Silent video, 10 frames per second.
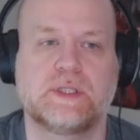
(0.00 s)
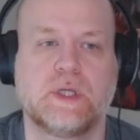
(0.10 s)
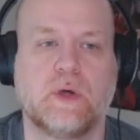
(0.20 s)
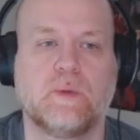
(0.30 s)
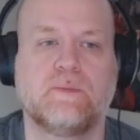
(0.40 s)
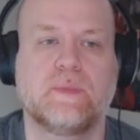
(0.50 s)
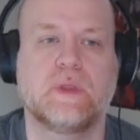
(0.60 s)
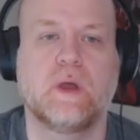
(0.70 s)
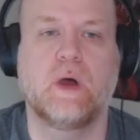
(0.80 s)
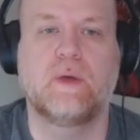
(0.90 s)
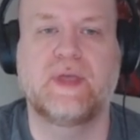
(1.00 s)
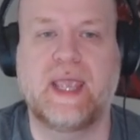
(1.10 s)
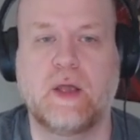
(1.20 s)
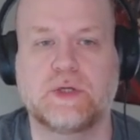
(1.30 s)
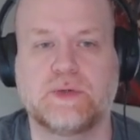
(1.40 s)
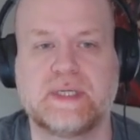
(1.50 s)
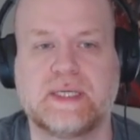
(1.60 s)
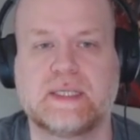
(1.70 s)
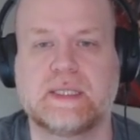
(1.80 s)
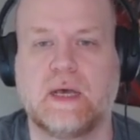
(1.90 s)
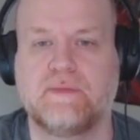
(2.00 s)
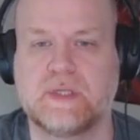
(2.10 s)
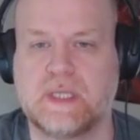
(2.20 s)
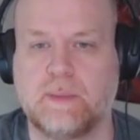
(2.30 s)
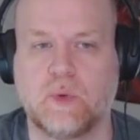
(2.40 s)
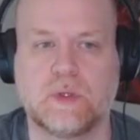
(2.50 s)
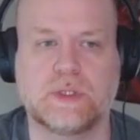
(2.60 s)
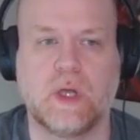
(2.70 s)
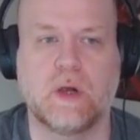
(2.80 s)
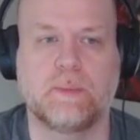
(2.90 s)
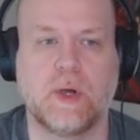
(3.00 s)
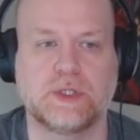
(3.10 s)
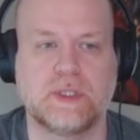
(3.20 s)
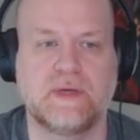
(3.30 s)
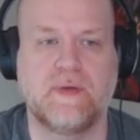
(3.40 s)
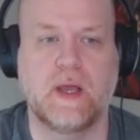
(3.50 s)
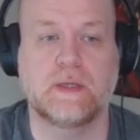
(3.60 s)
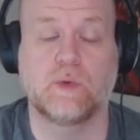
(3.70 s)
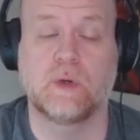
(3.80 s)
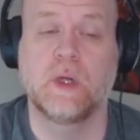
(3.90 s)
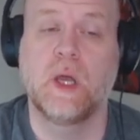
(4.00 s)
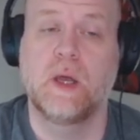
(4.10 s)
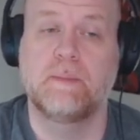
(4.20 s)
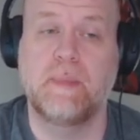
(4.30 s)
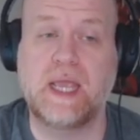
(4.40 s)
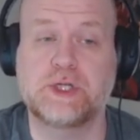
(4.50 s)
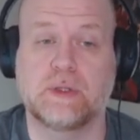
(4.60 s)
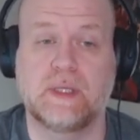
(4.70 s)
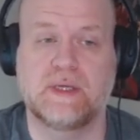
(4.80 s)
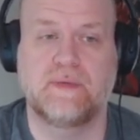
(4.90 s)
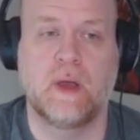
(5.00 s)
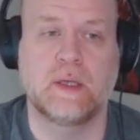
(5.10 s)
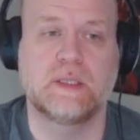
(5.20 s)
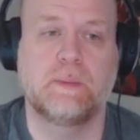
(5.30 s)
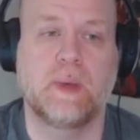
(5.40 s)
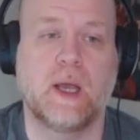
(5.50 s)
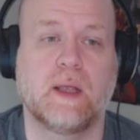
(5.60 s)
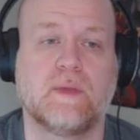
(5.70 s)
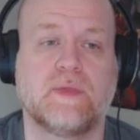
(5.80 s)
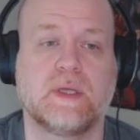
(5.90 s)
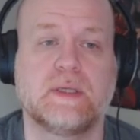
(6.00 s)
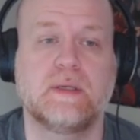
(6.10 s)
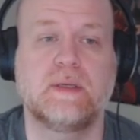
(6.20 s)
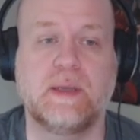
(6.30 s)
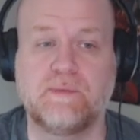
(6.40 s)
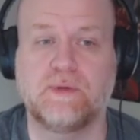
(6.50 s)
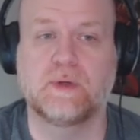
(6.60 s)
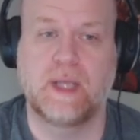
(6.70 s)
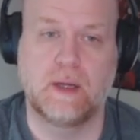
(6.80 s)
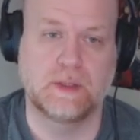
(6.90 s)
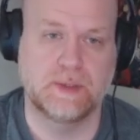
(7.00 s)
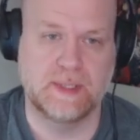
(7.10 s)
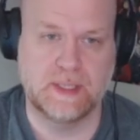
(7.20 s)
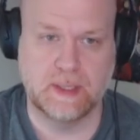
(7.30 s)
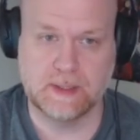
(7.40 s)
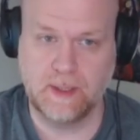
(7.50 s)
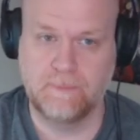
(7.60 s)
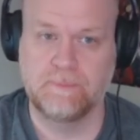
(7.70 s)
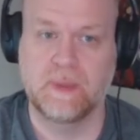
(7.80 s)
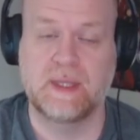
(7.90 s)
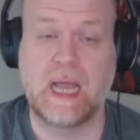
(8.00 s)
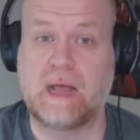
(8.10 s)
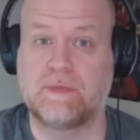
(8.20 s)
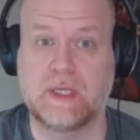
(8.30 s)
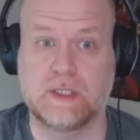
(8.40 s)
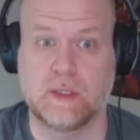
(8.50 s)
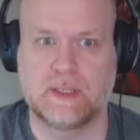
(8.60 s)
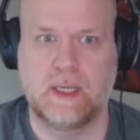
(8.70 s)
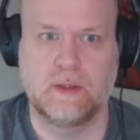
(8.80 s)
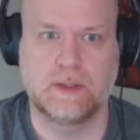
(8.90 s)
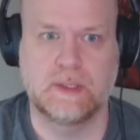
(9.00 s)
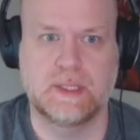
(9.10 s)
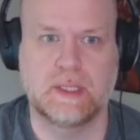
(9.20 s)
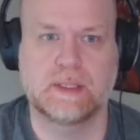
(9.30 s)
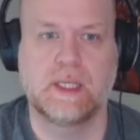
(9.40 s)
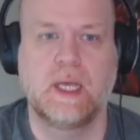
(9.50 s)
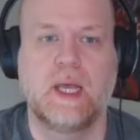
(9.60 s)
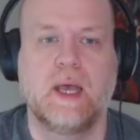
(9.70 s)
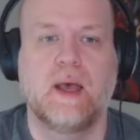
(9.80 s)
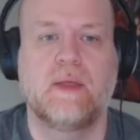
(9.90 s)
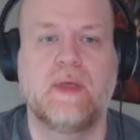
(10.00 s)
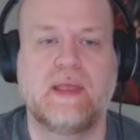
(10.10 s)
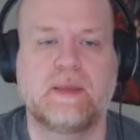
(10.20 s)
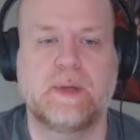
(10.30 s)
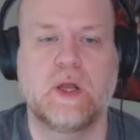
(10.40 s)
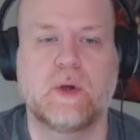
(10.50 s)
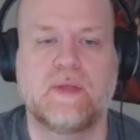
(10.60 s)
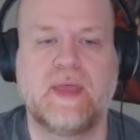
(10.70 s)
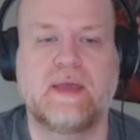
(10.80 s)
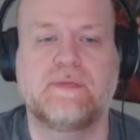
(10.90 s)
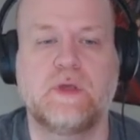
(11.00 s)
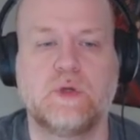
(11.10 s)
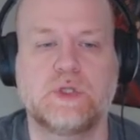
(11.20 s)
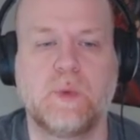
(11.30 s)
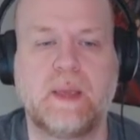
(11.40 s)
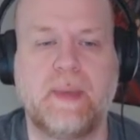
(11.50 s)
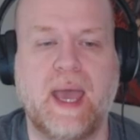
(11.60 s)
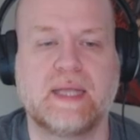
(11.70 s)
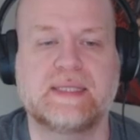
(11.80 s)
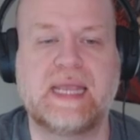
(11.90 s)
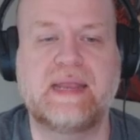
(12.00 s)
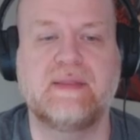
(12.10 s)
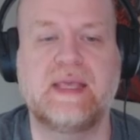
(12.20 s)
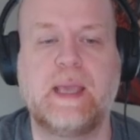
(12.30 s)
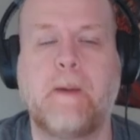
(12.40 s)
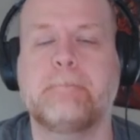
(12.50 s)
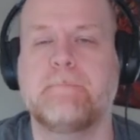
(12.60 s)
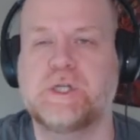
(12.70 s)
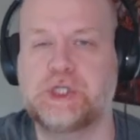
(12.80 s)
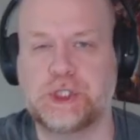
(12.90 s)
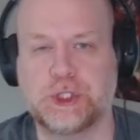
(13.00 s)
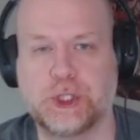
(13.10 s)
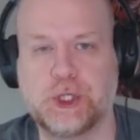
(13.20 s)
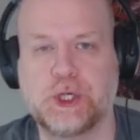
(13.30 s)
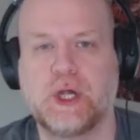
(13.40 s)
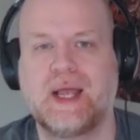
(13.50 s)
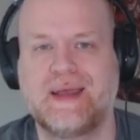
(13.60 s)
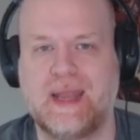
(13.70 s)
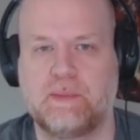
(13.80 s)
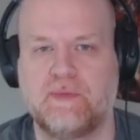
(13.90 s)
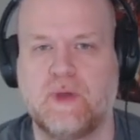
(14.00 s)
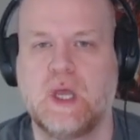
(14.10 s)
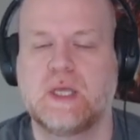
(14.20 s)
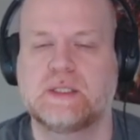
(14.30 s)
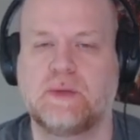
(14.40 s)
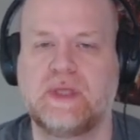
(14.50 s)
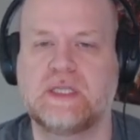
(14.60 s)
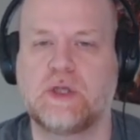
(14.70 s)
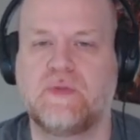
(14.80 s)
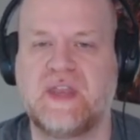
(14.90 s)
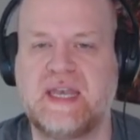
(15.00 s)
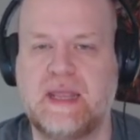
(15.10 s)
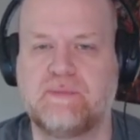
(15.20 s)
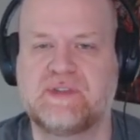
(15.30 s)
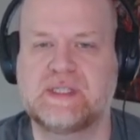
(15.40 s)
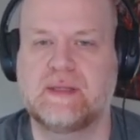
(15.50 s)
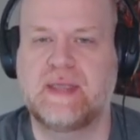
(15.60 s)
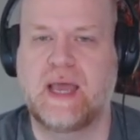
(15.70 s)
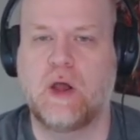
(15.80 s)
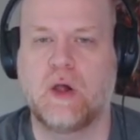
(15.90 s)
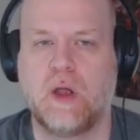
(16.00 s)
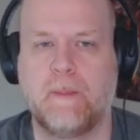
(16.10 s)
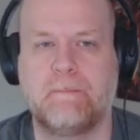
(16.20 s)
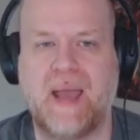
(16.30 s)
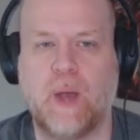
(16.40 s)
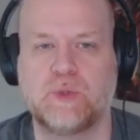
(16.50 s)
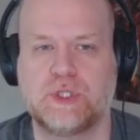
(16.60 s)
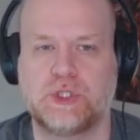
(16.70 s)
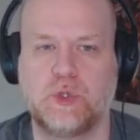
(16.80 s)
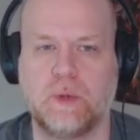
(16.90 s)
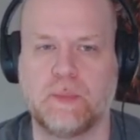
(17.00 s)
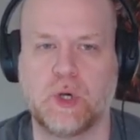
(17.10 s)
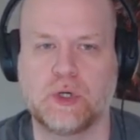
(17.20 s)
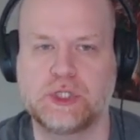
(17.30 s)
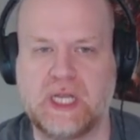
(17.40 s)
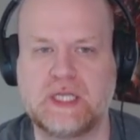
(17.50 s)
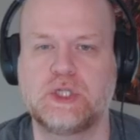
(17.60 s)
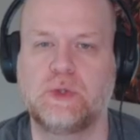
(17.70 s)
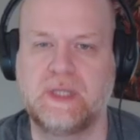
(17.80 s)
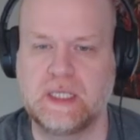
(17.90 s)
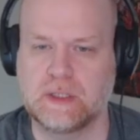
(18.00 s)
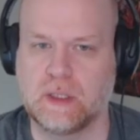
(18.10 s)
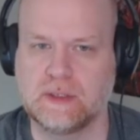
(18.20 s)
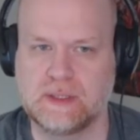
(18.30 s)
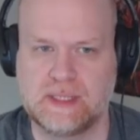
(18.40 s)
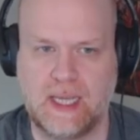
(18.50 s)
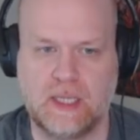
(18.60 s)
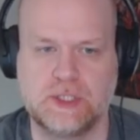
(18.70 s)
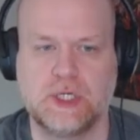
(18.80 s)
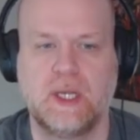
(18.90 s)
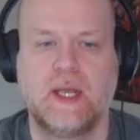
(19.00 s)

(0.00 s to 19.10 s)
So the characteristics of the suborders are partially defined or majorly defined by the nymphal characteristics, not the adult characteristics. In the Panota, they have fused wing pads in the mature nymph. So these are the nymphs that are about to emerge into the adult stage.